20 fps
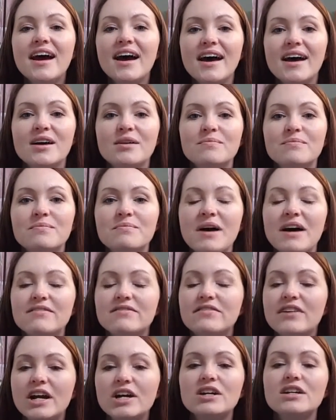My
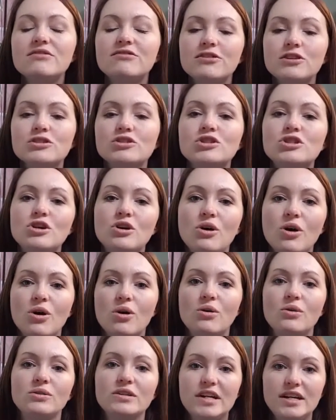very first
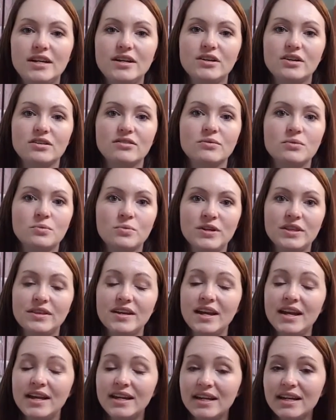goal here with
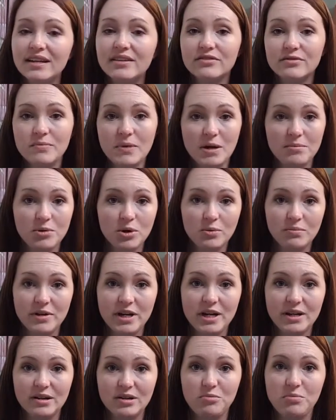any of my
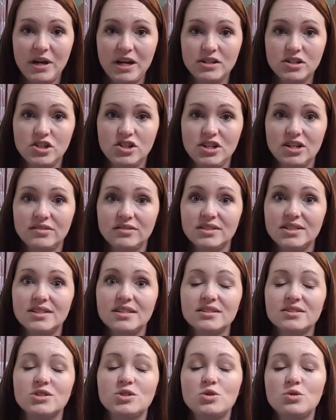pulmonary patients
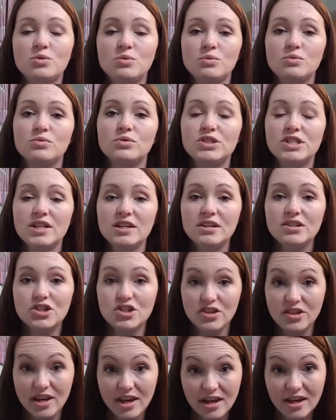is to
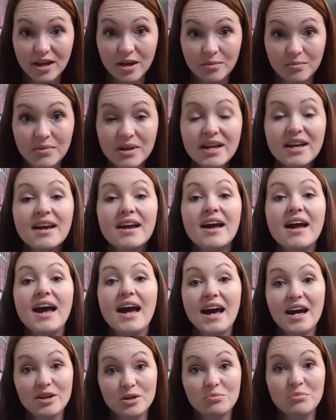teach them
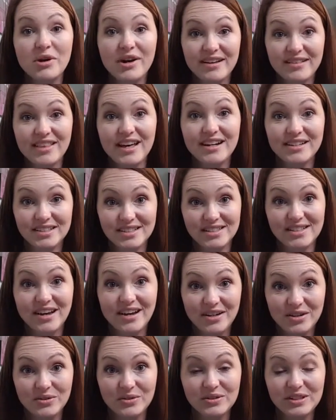how to break that
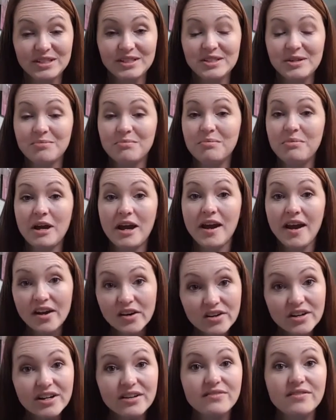cycle. It's
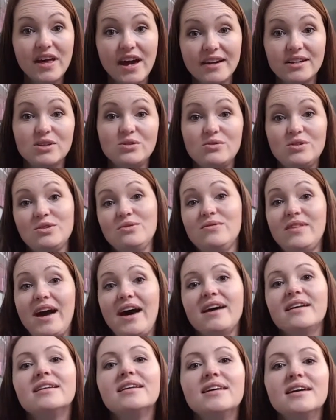imperative that you do
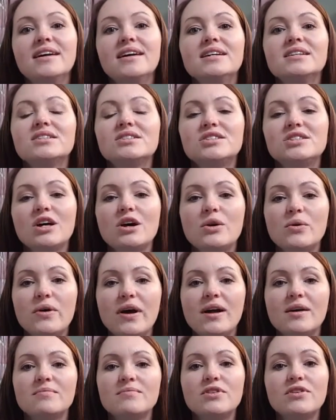that. So
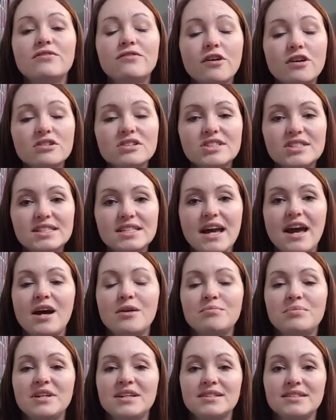the first
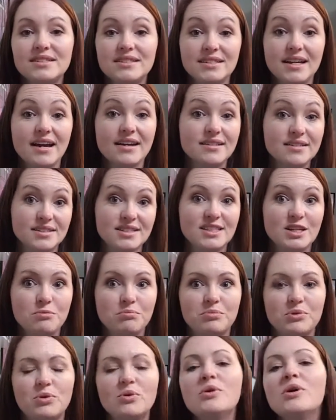step is kind of
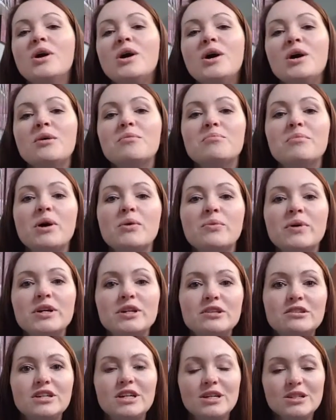simple, but
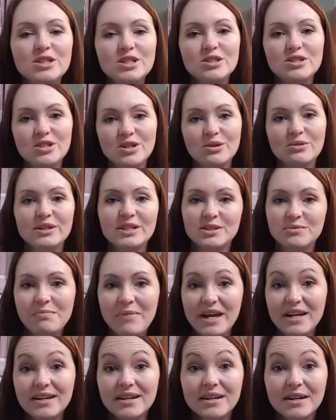what you need to do is
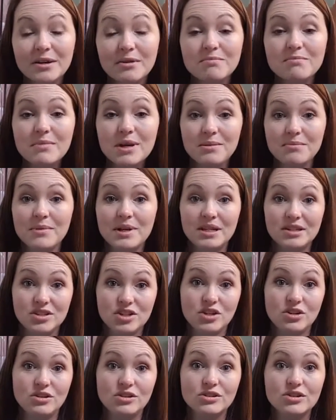make a commitment
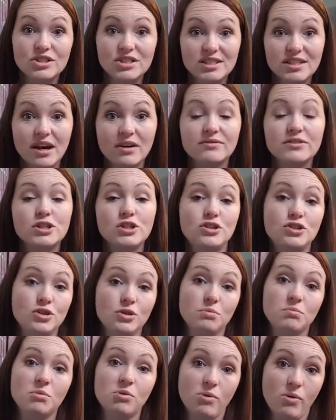to yourself to
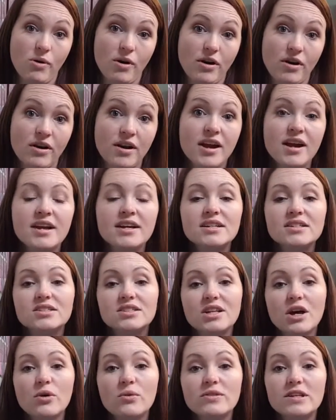do more.
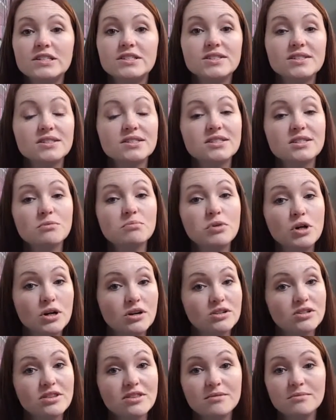So this is some
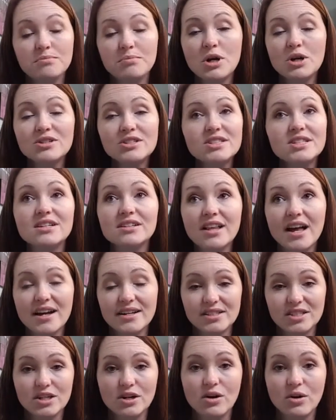
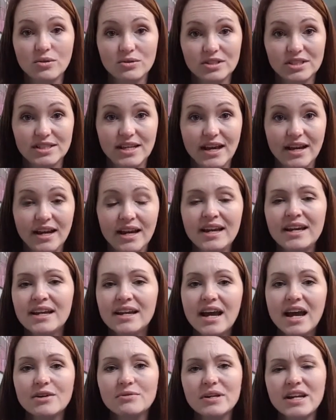personalized goal setting,
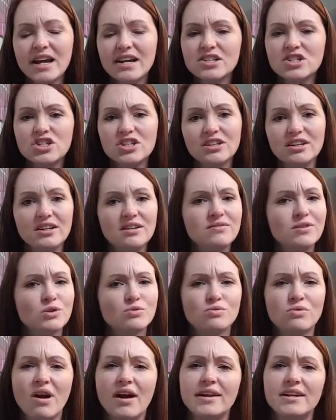and I would actually
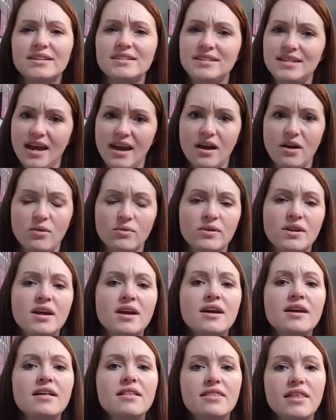even write it down.
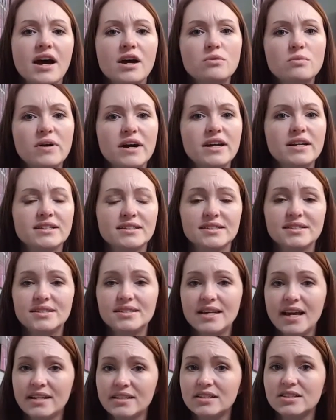That way it's
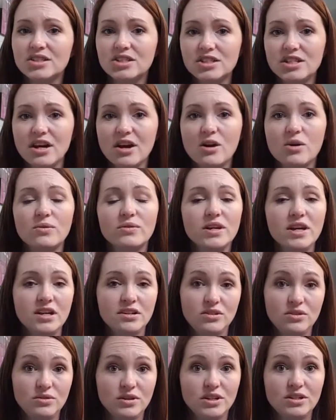set in stone
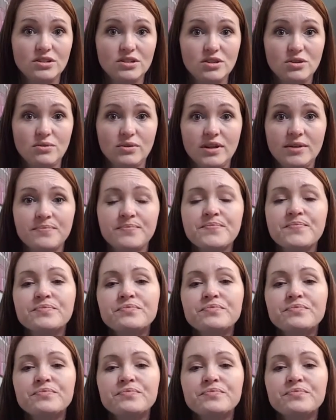and you can do it.